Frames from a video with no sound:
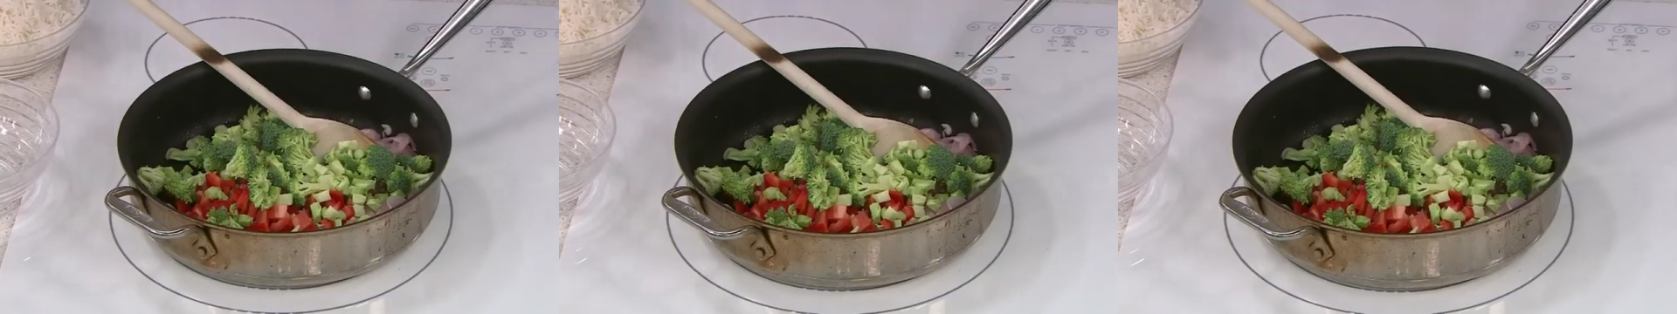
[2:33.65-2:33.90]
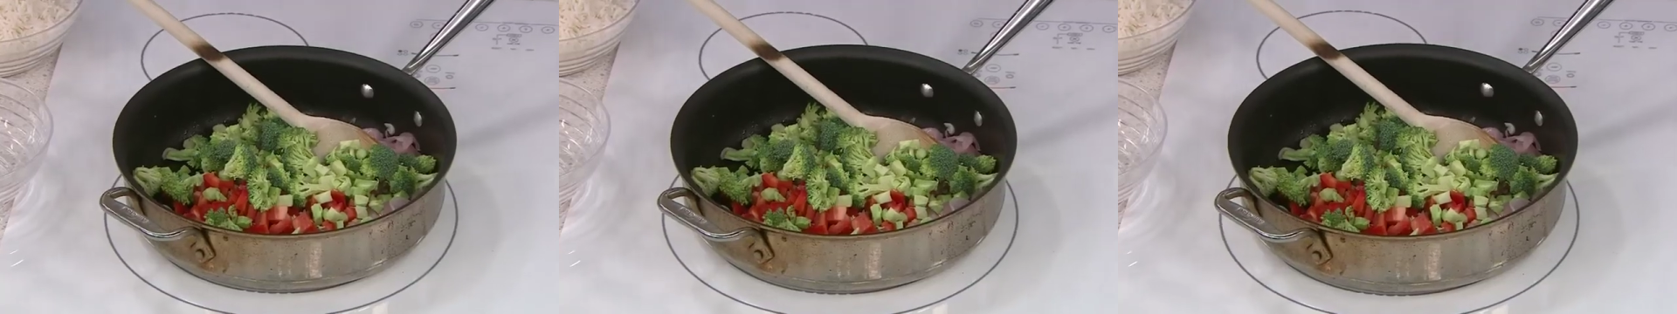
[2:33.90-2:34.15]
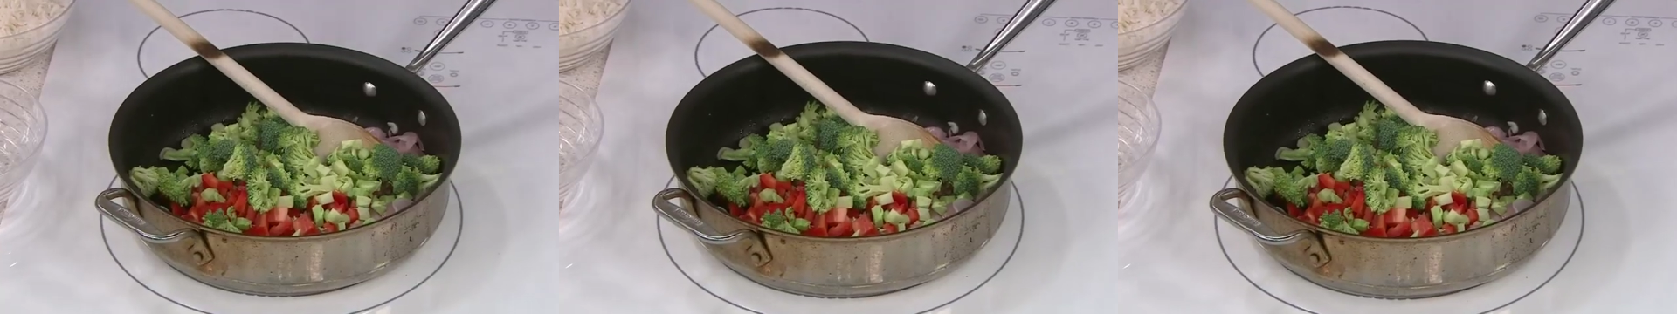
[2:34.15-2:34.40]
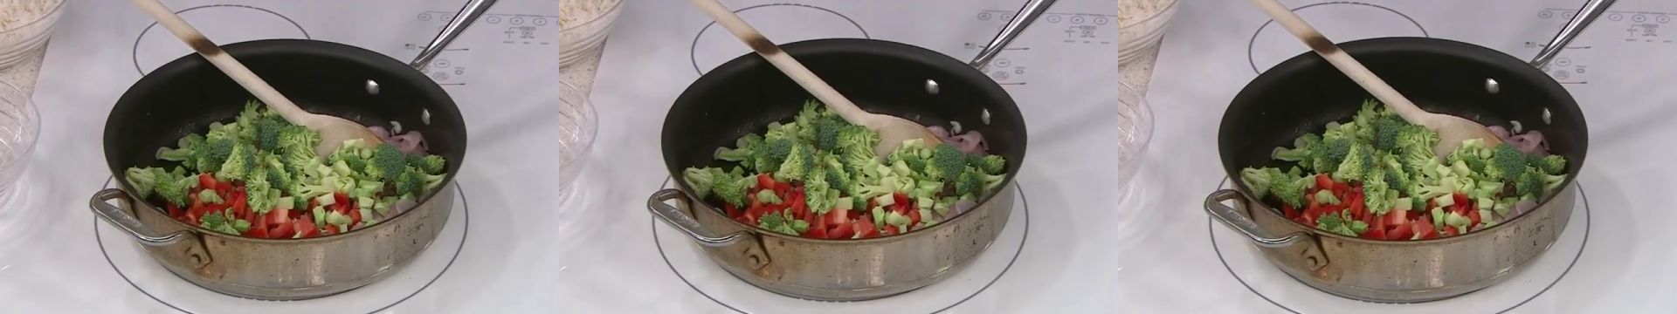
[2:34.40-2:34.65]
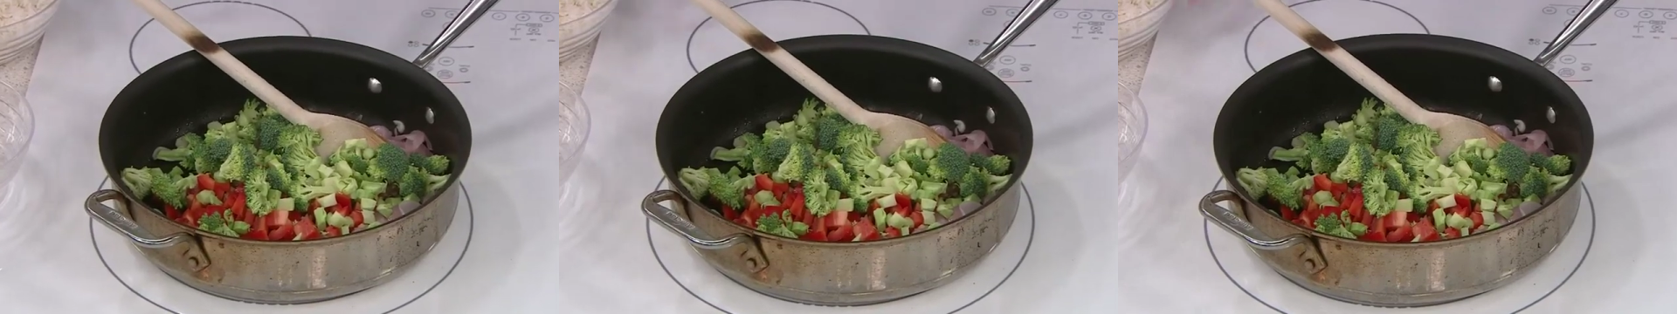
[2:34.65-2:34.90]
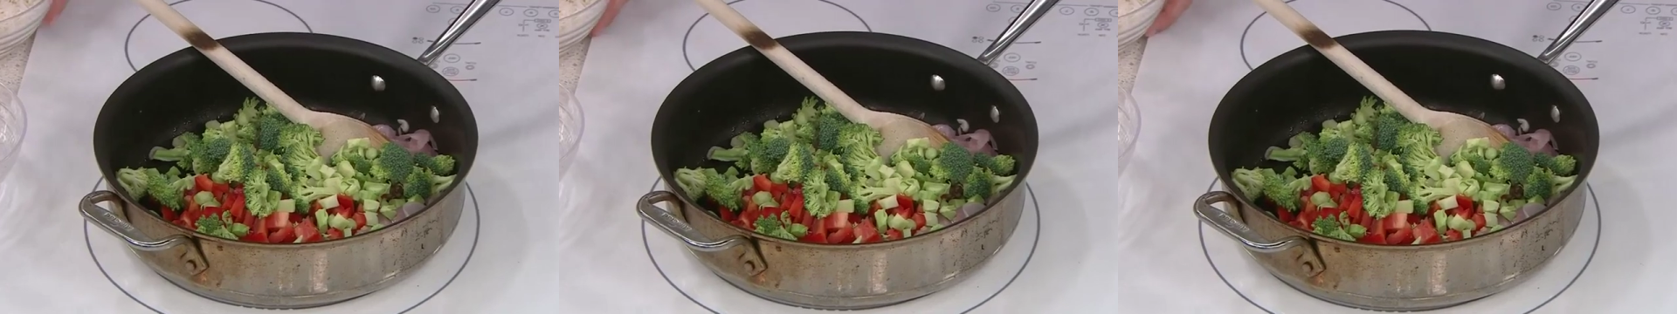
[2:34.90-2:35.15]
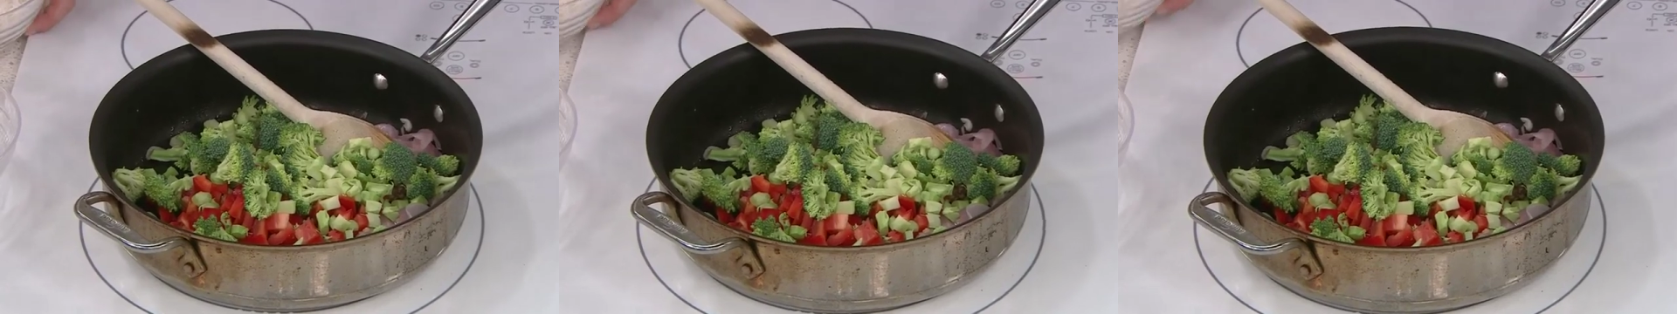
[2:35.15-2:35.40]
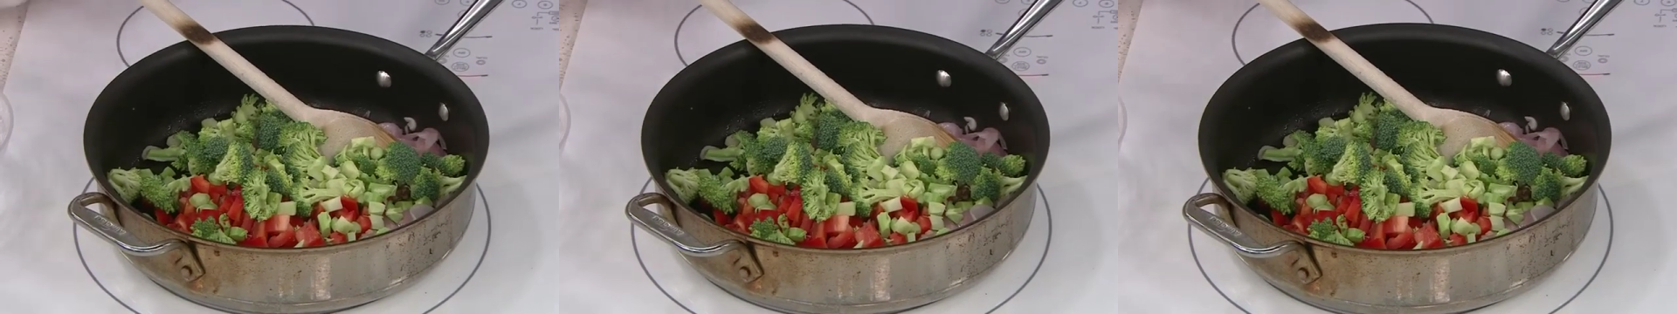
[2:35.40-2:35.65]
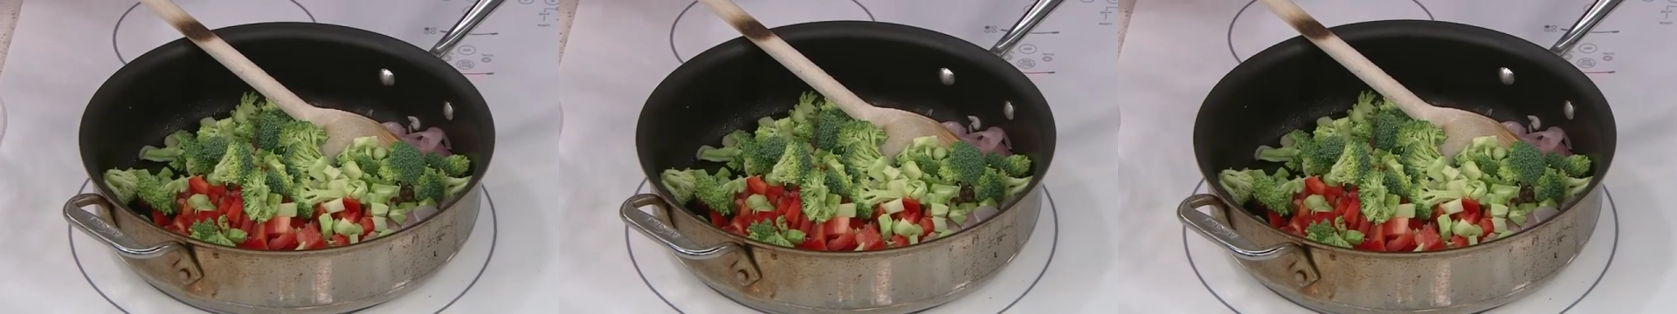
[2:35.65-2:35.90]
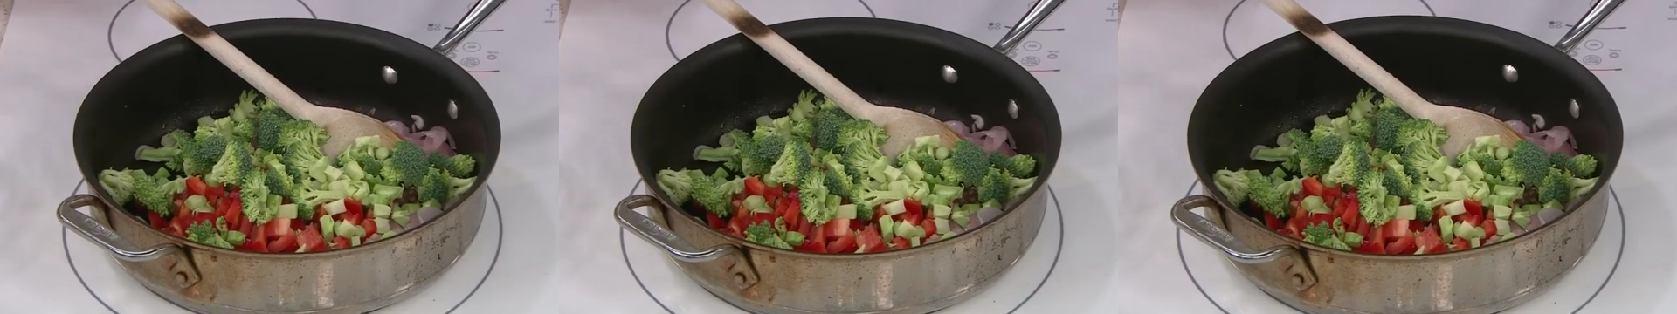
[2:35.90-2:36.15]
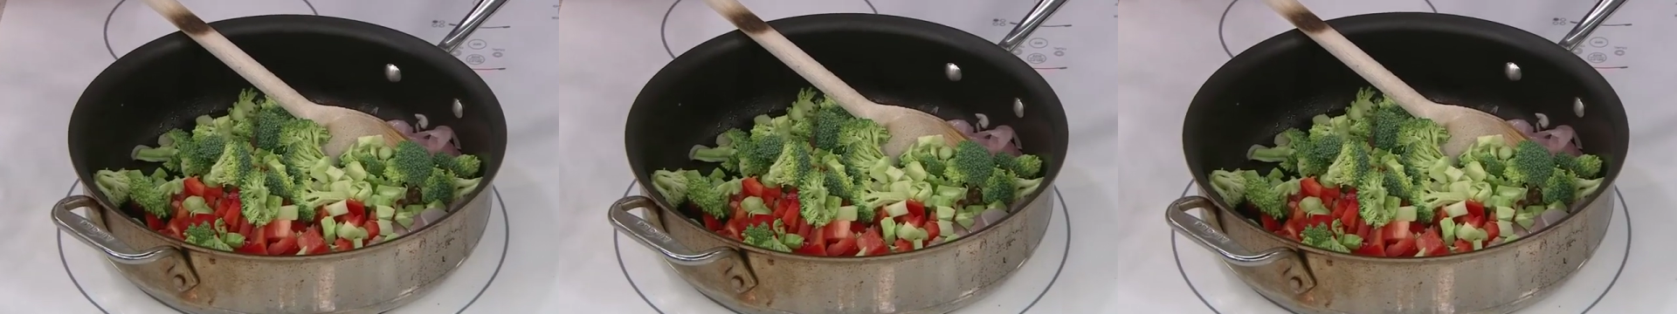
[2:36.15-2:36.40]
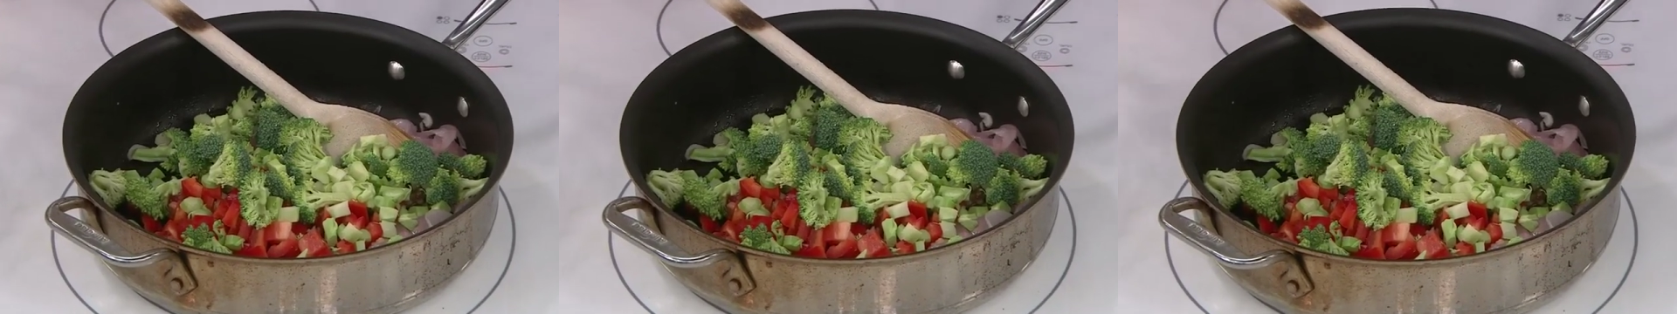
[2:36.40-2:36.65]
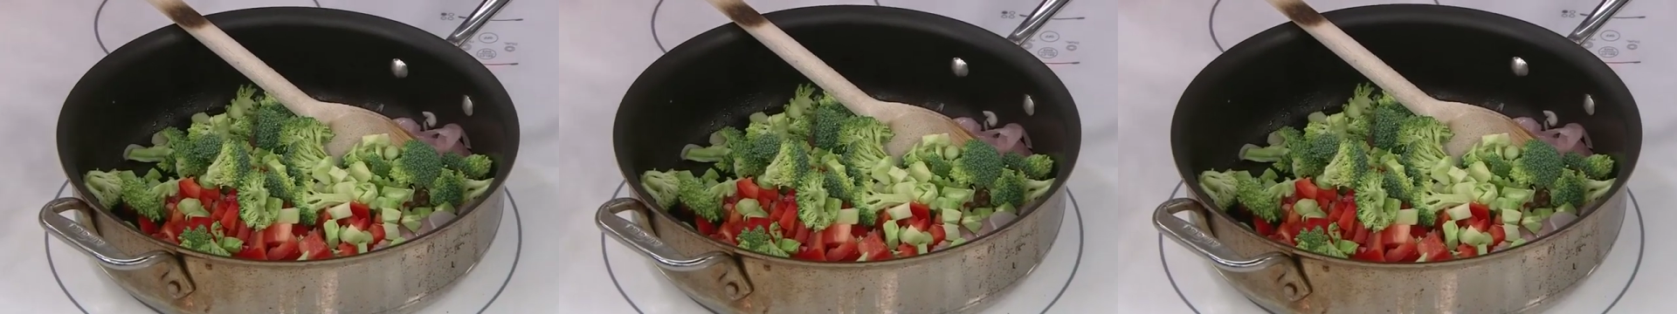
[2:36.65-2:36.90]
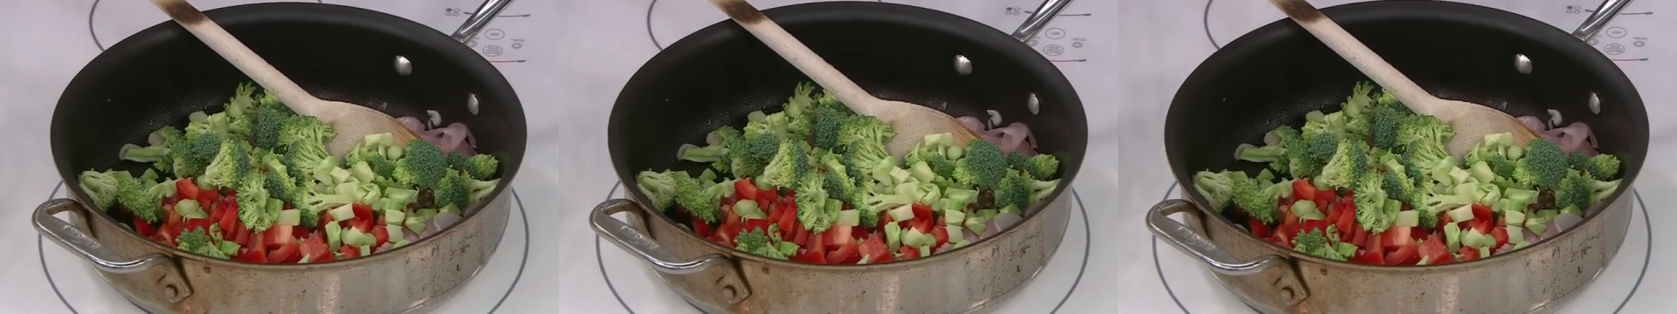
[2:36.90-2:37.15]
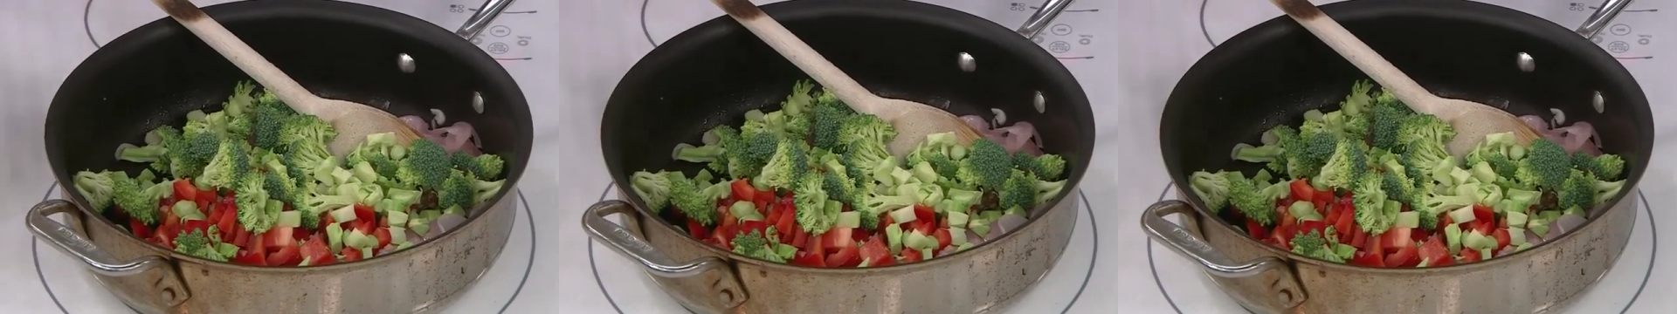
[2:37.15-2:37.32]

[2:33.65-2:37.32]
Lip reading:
(no speaker visible)